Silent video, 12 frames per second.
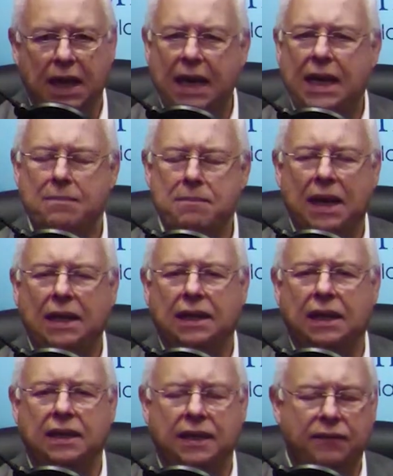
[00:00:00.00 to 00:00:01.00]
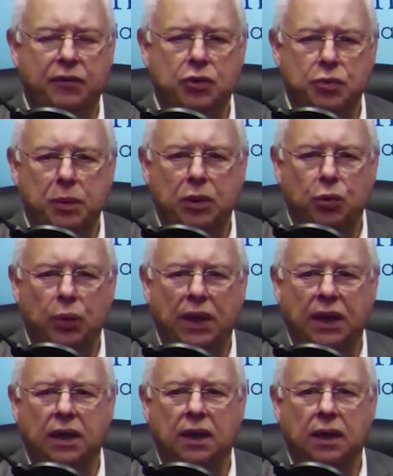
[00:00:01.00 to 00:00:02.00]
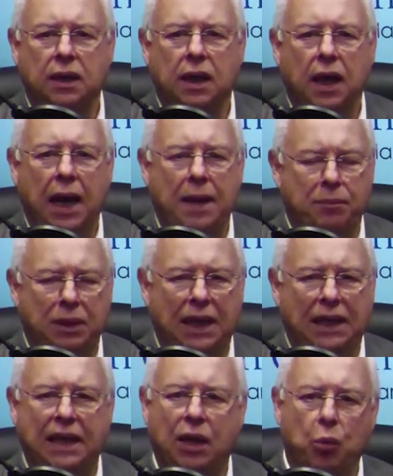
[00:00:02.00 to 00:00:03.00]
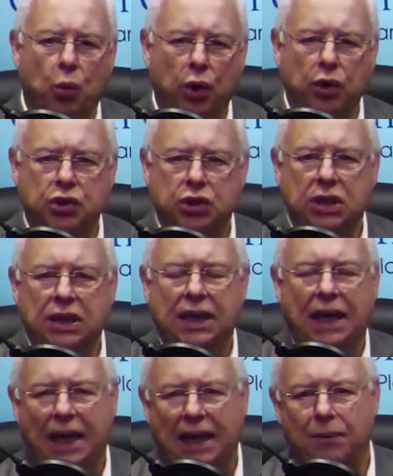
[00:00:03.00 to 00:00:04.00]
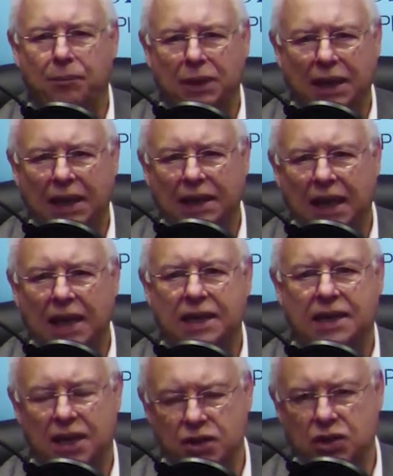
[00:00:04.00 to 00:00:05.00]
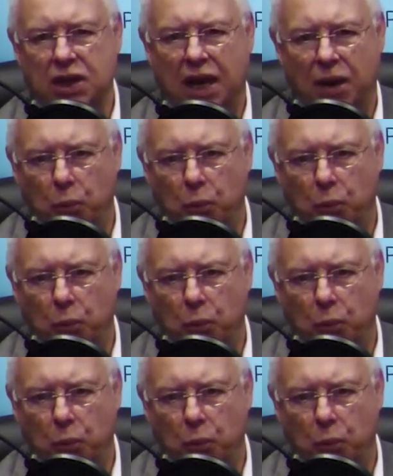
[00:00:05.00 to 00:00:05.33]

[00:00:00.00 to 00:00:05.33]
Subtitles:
It can make the difference between a plan that works and a plan that does not